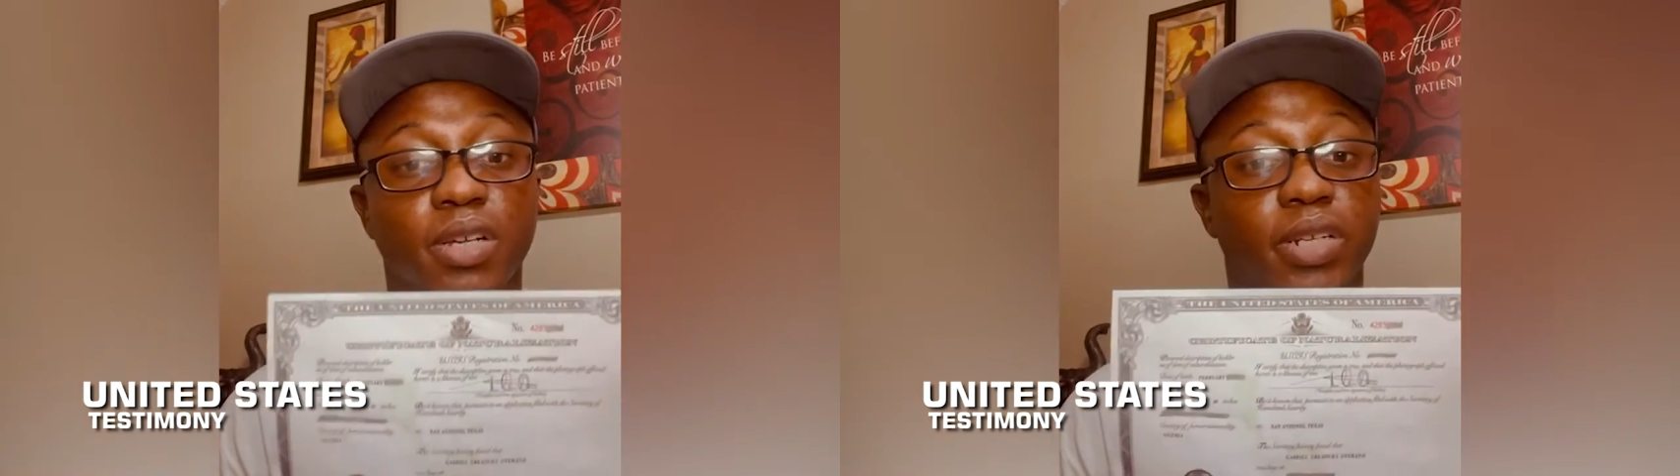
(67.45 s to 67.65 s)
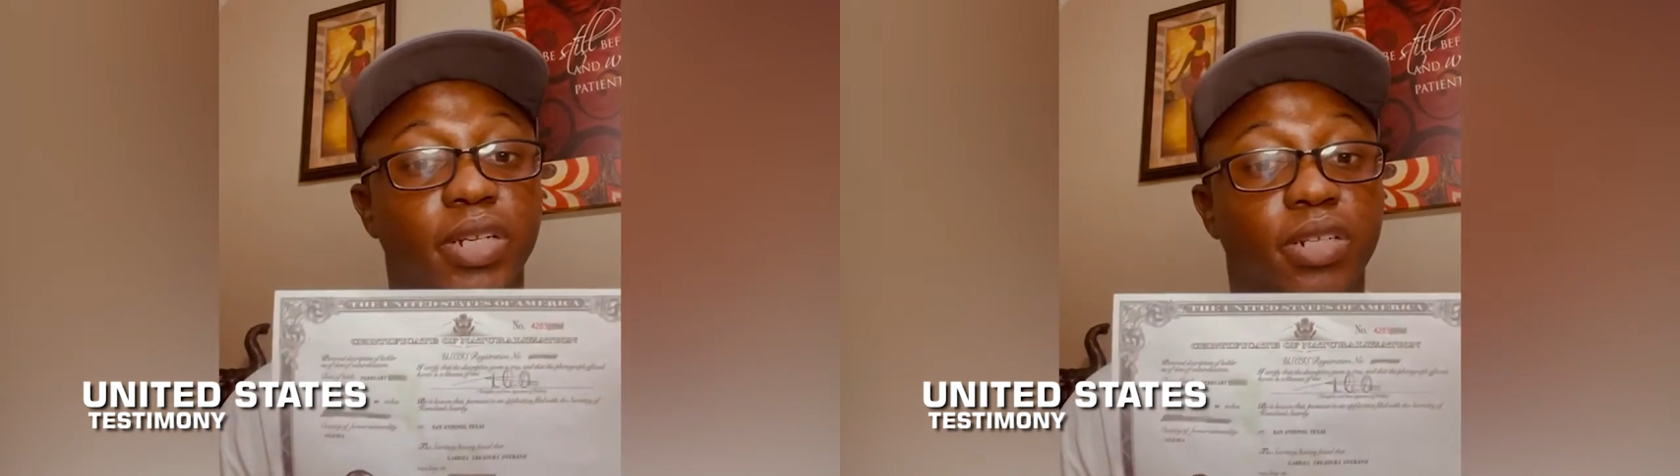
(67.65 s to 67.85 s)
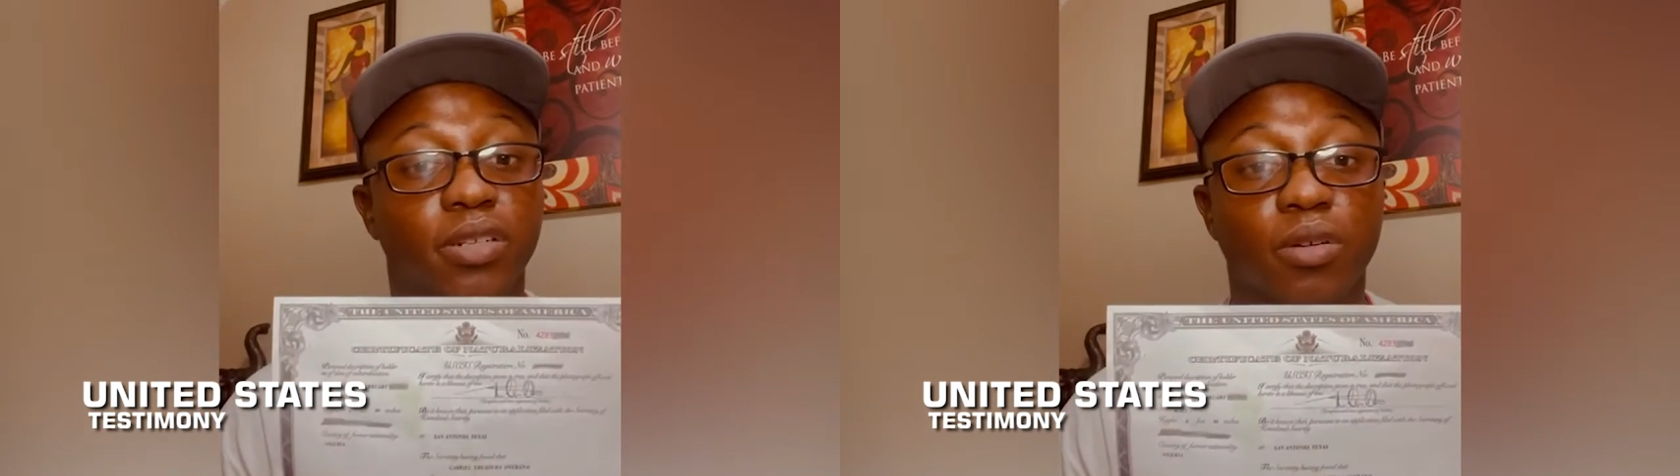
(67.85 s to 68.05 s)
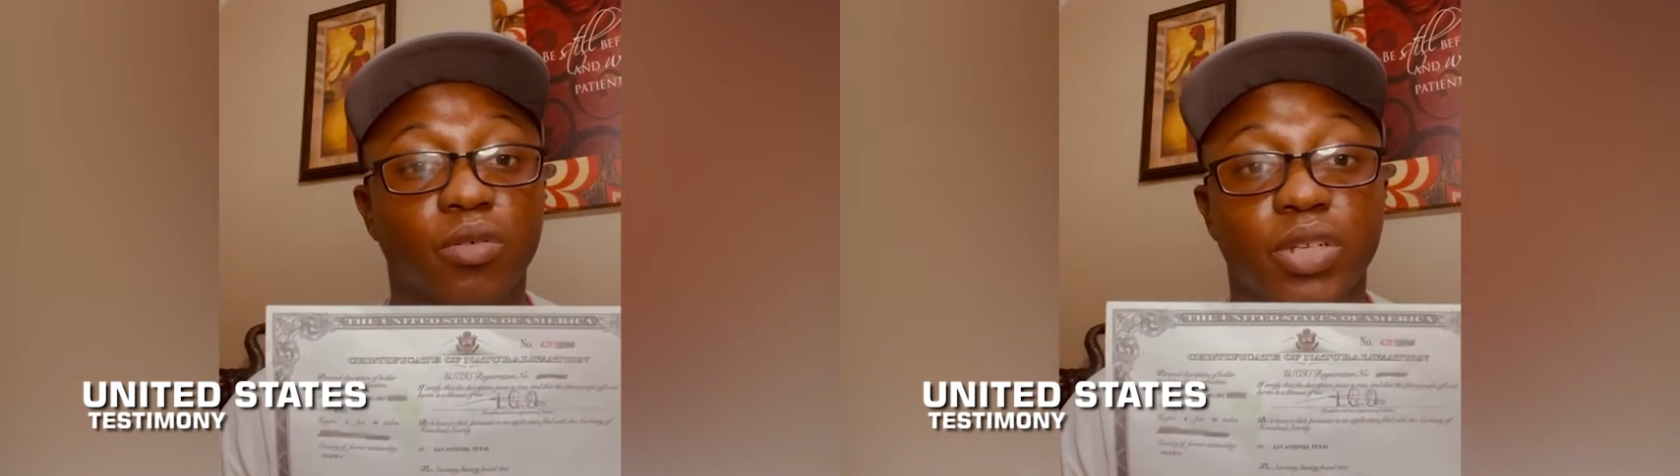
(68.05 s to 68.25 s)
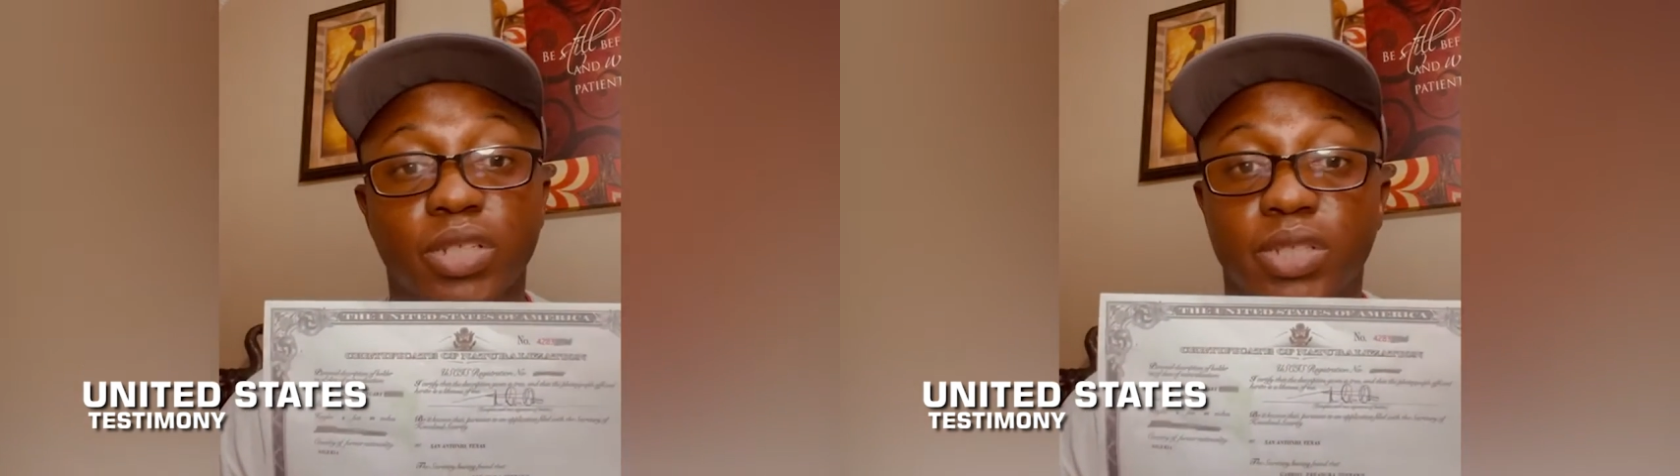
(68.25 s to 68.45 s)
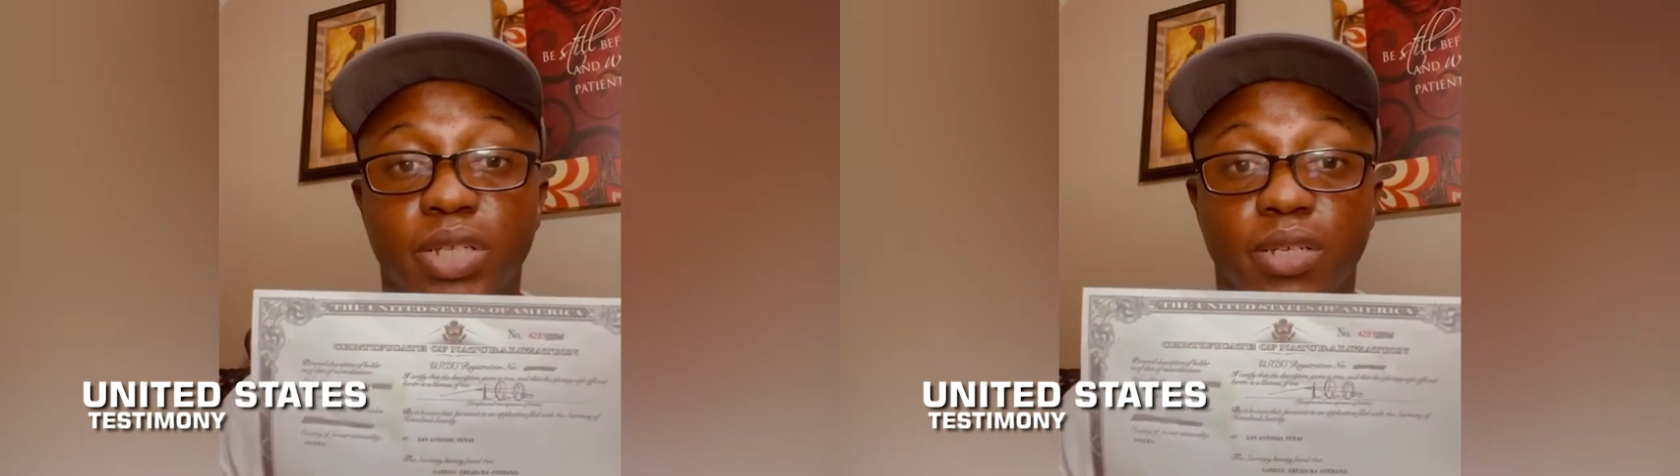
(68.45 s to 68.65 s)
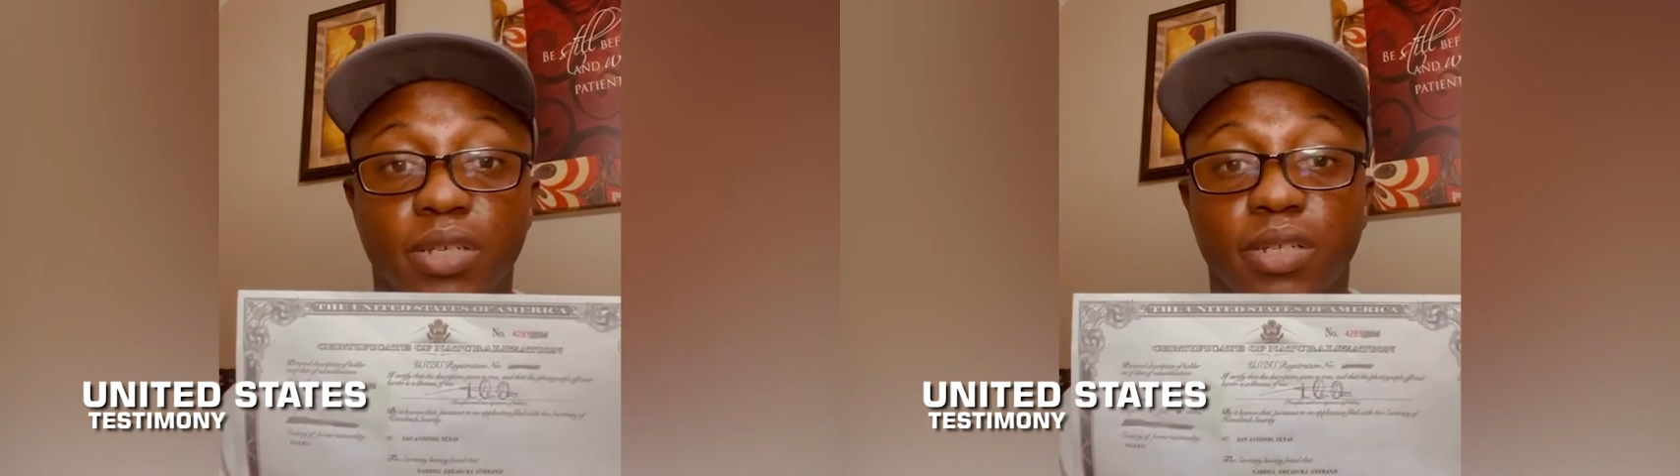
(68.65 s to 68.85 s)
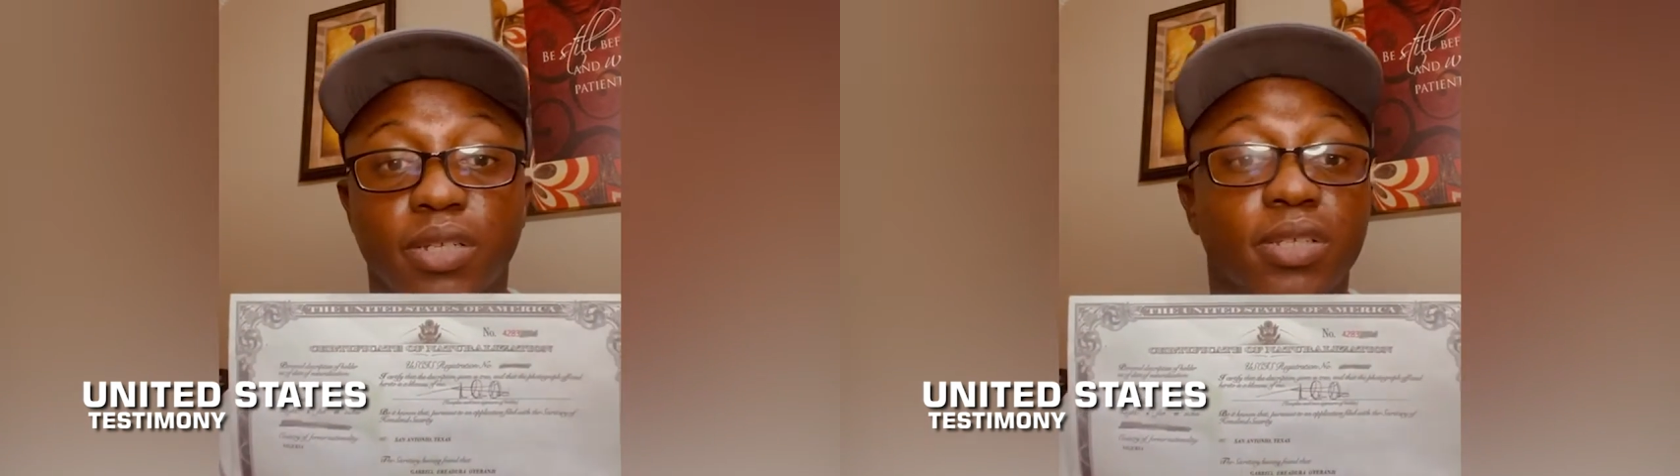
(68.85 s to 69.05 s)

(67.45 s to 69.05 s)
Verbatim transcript: they did not only stay,